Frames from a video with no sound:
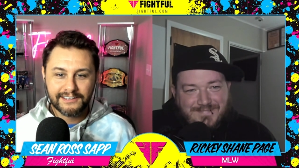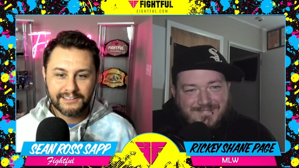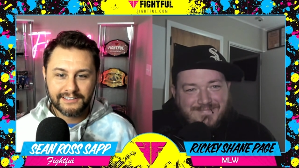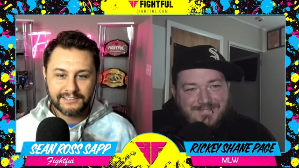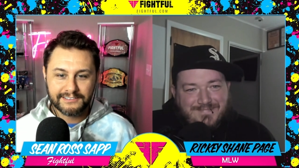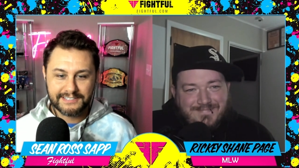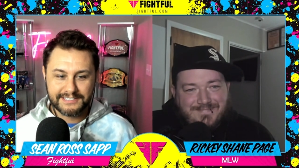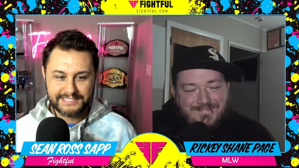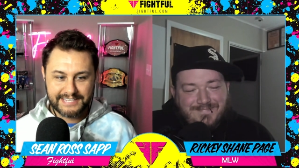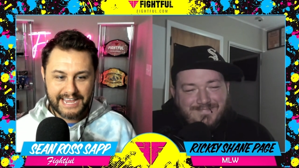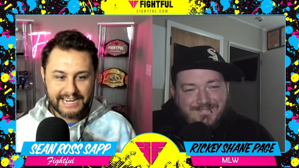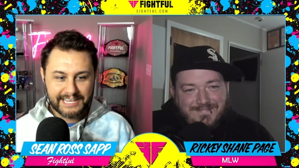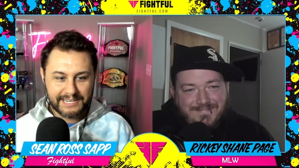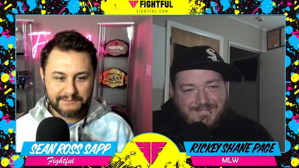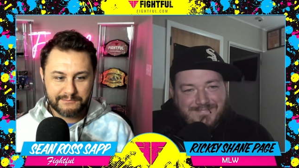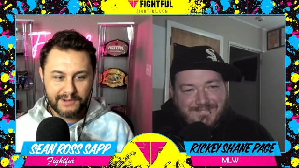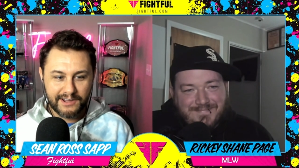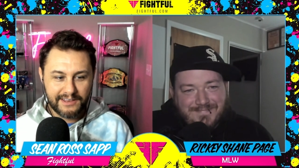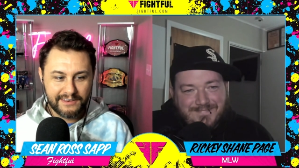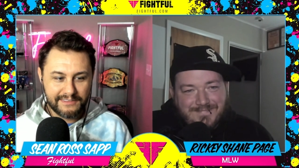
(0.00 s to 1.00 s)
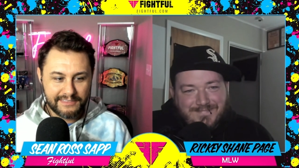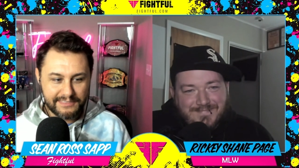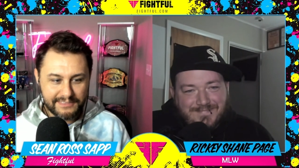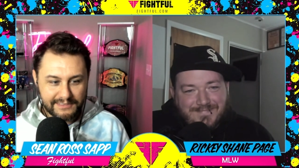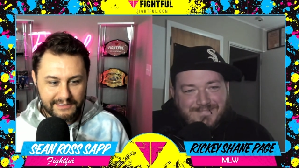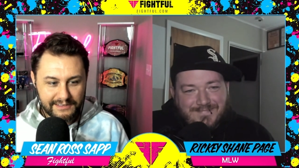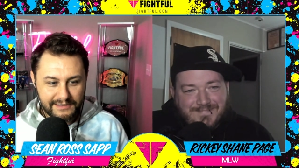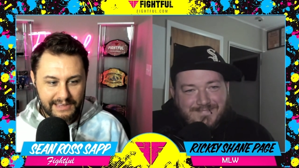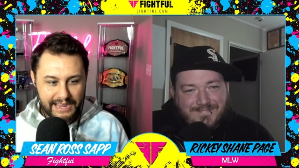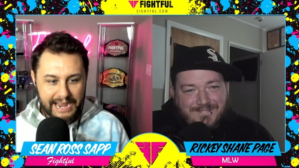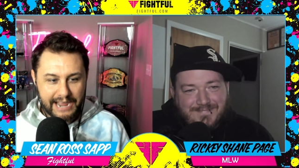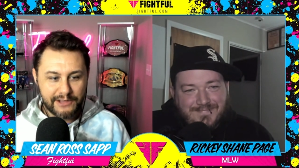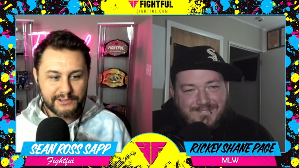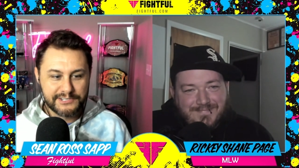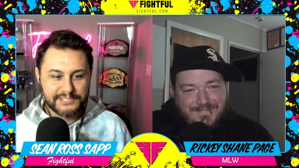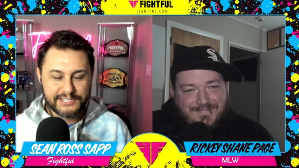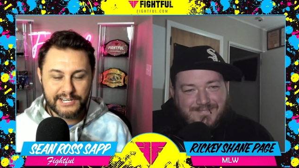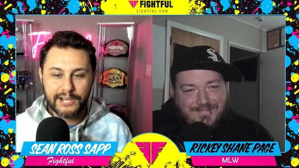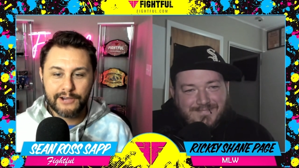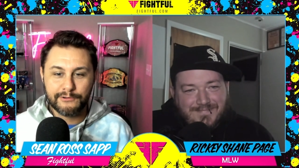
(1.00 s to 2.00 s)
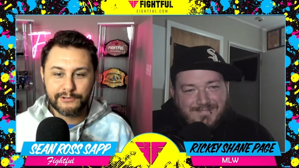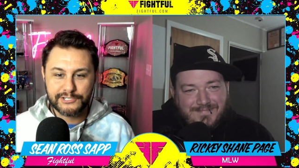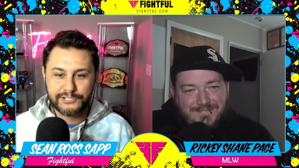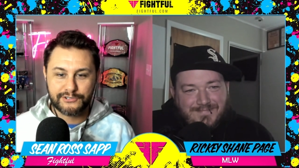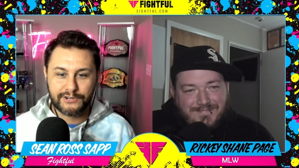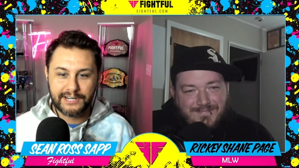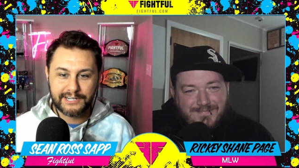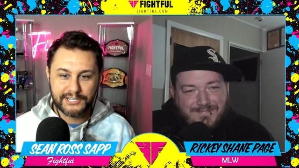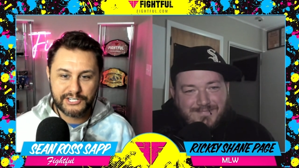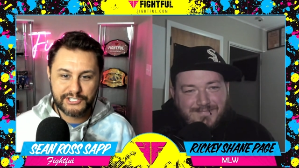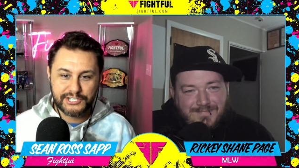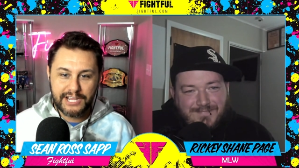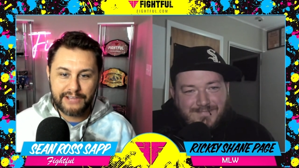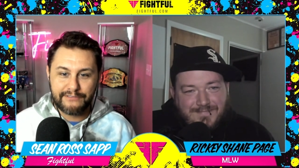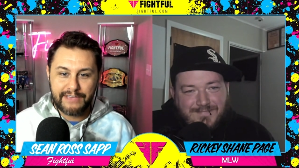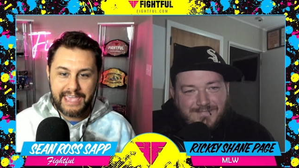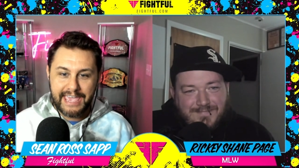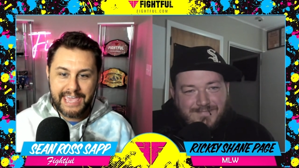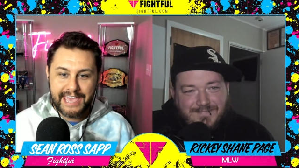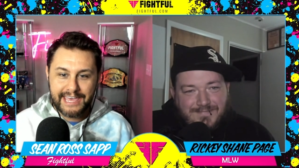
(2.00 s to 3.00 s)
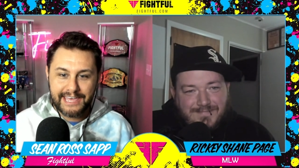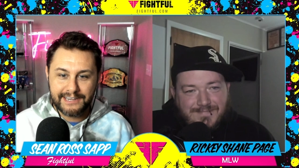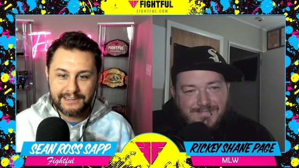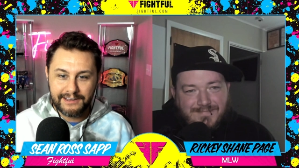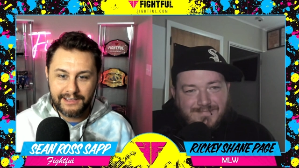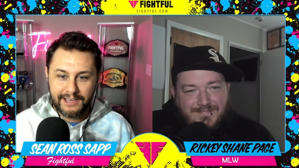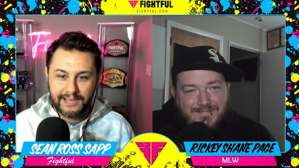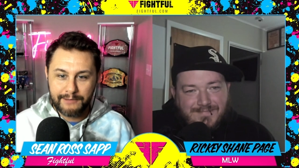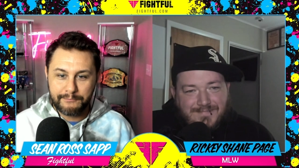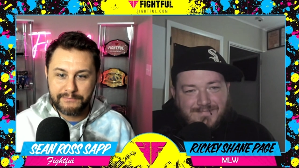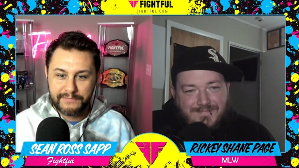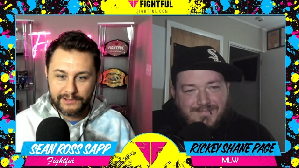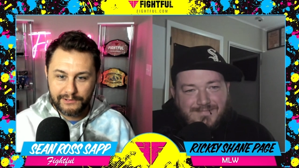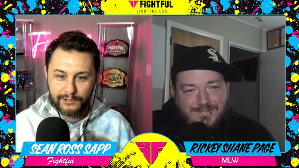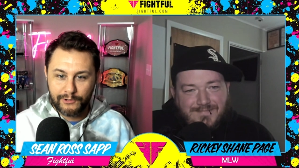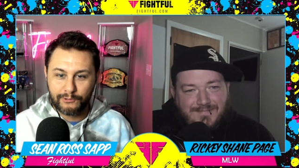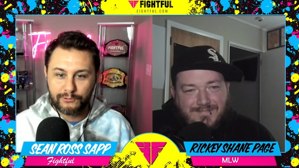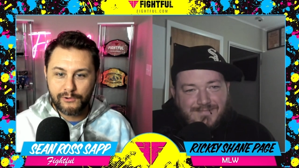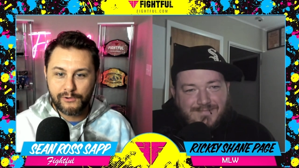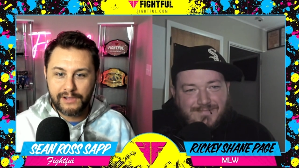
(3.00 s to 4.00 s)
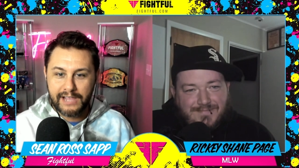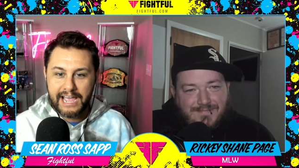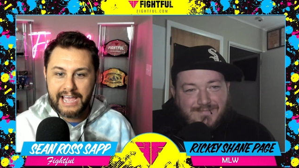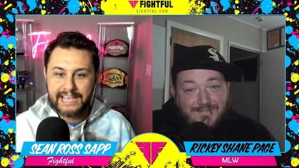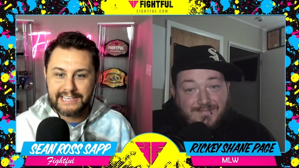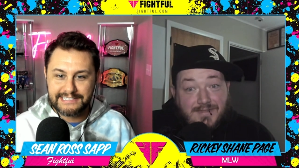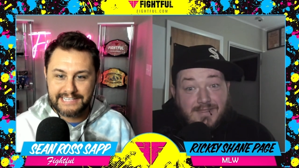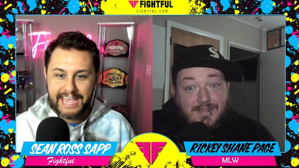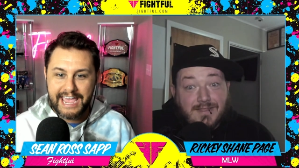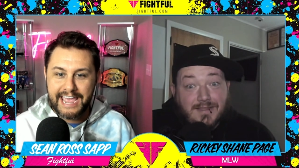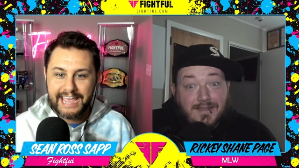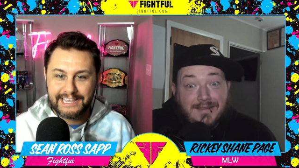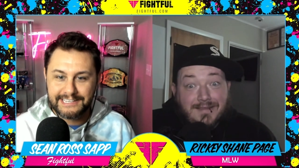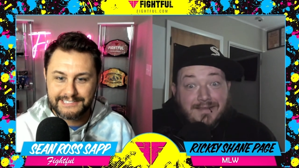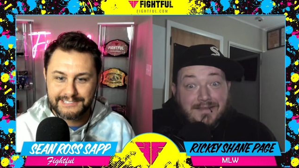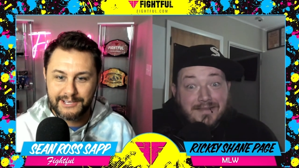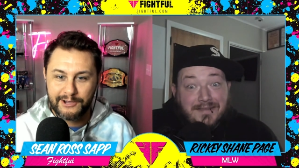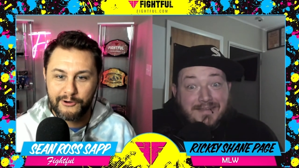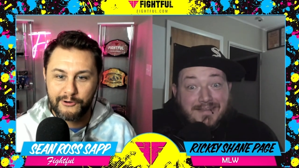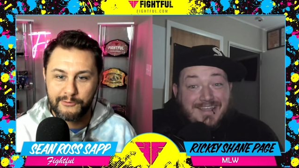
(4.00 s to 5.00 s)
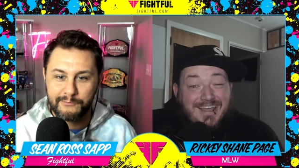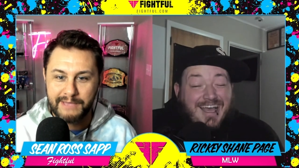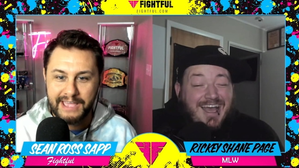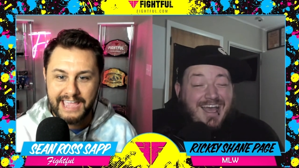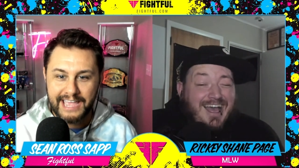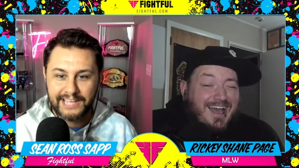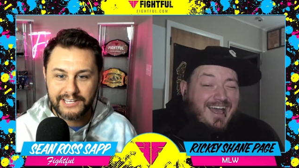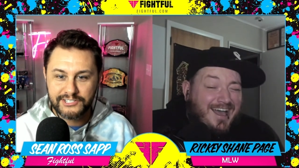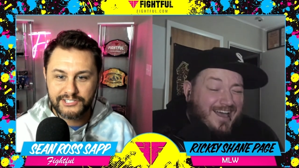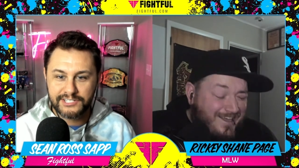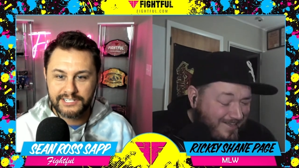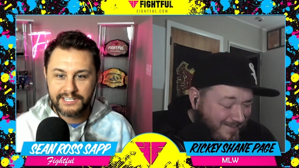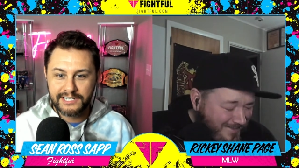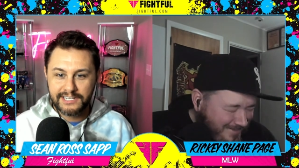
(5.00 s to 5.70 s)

Speaker 1: The second month, Al Snow is trying to shove head up the local guy's ass the whole match.